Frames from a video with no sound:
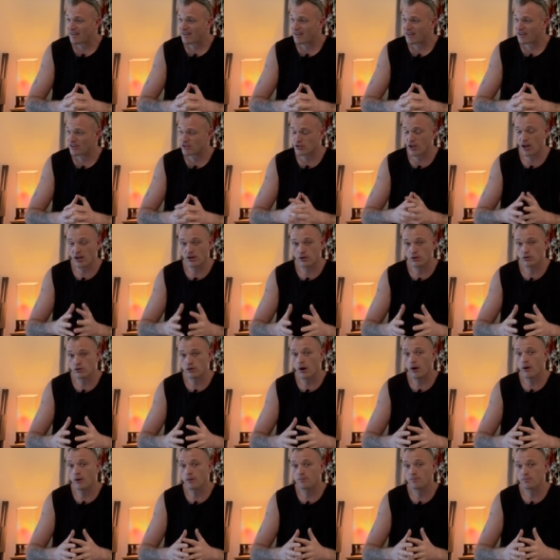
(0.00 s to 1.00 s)
It's not good
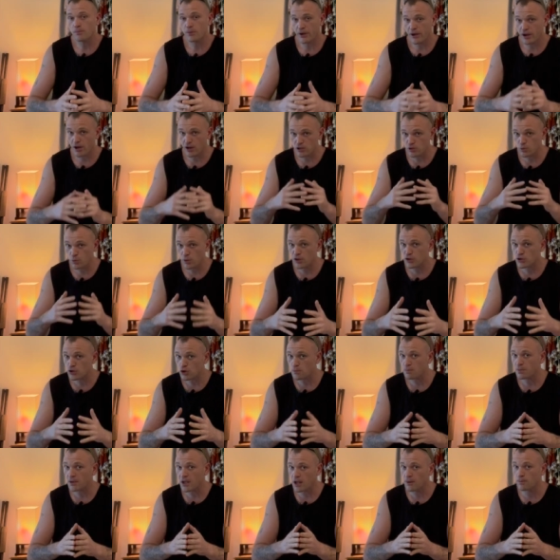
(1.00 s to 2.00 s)
though, because we
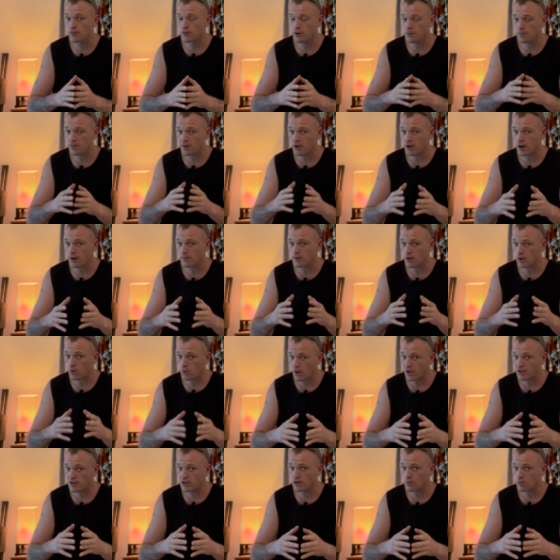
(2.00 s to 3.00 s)
should be able to become
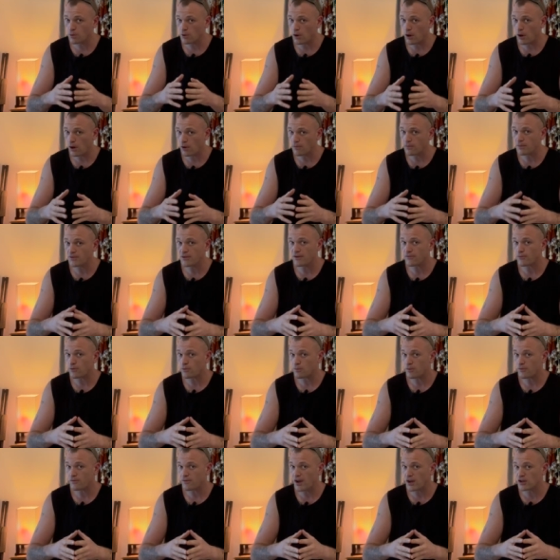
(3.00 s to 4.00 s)
acquainted with all the
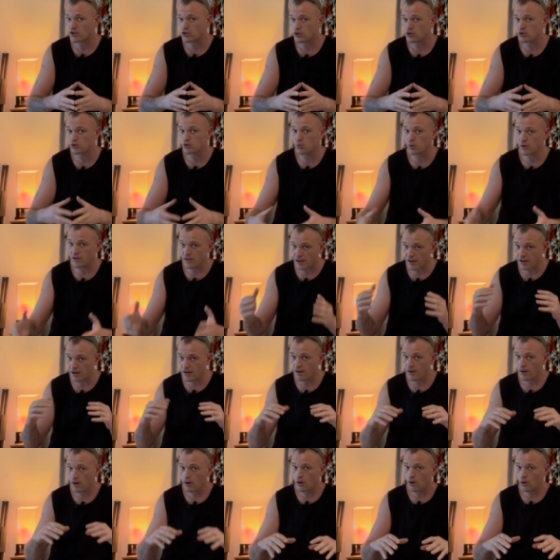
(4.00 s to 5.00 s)
different professions
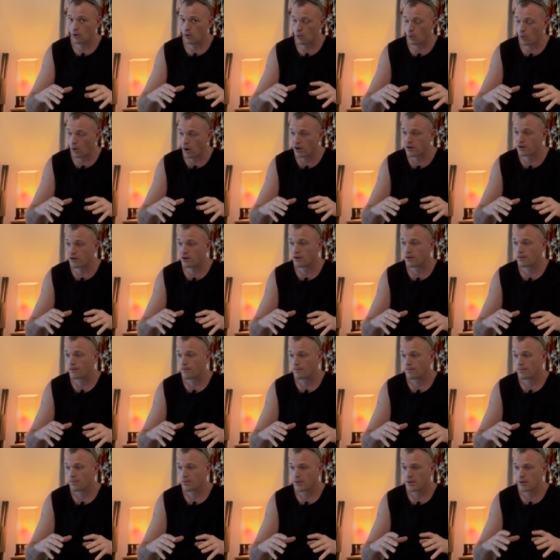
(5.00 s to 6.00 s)
within one
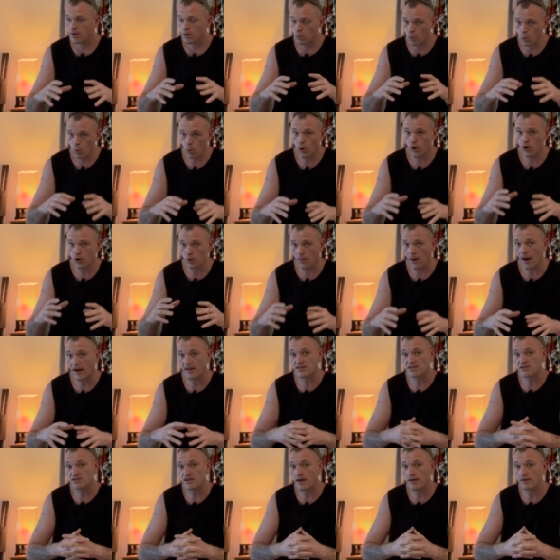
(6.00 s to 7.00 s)
warrior
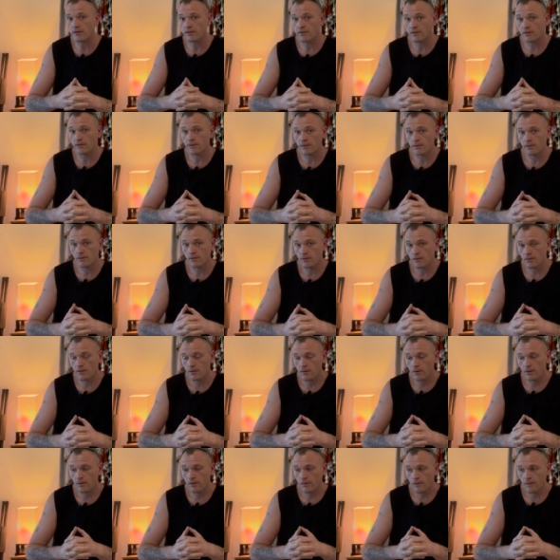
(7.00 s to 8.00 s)
mindset.
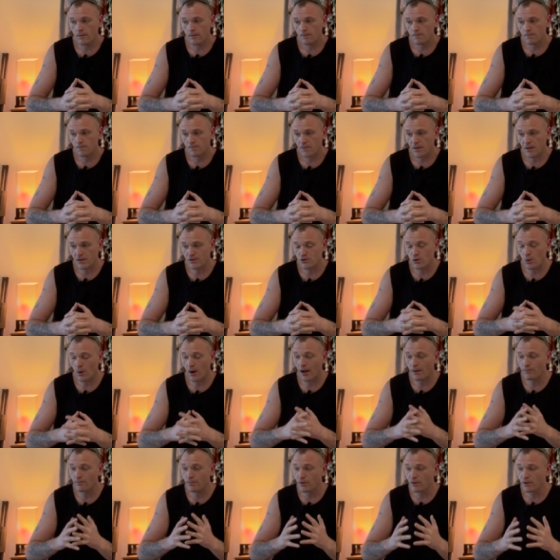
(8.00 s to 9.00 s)
And so
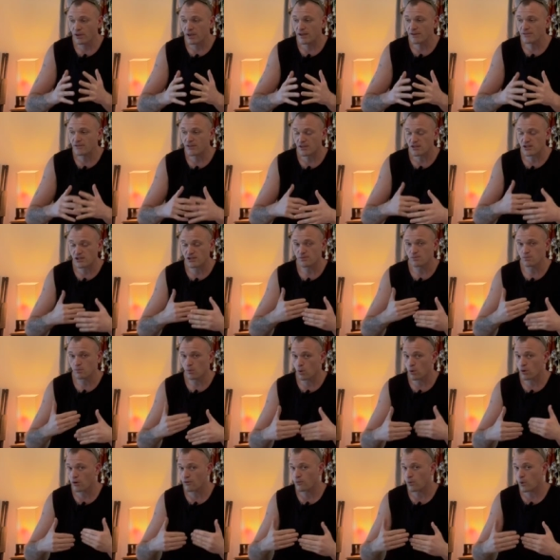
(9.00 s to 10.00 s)
I believe this is
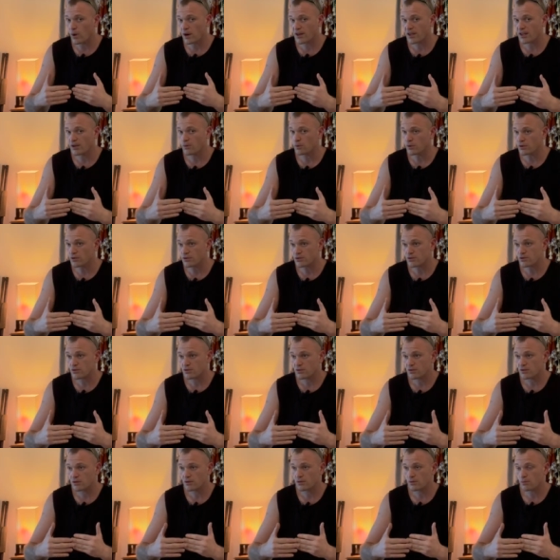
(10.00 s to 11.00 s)
more of what he was
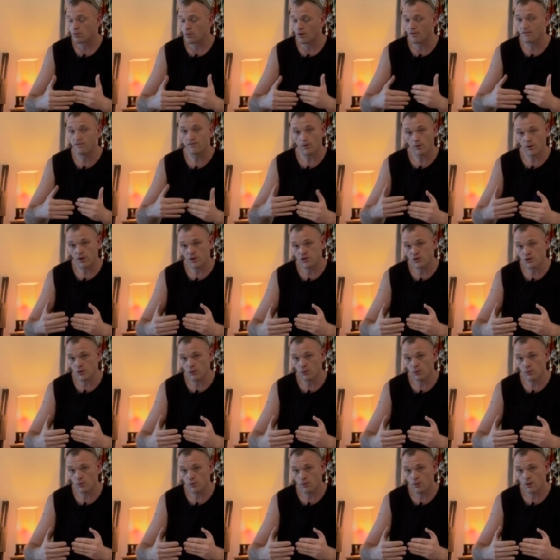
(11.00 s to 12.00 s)
referring
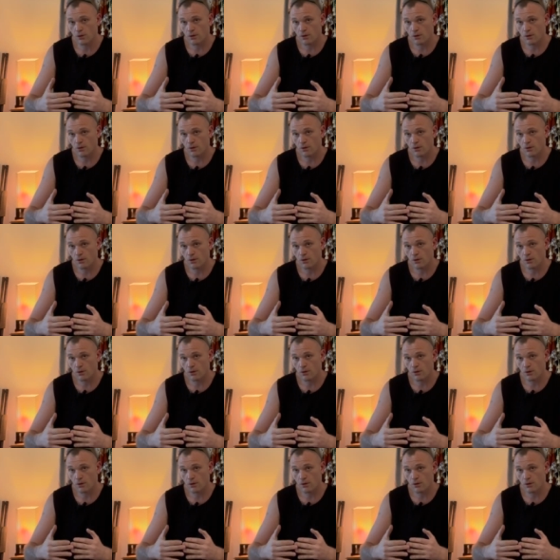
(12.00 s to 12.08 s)
to.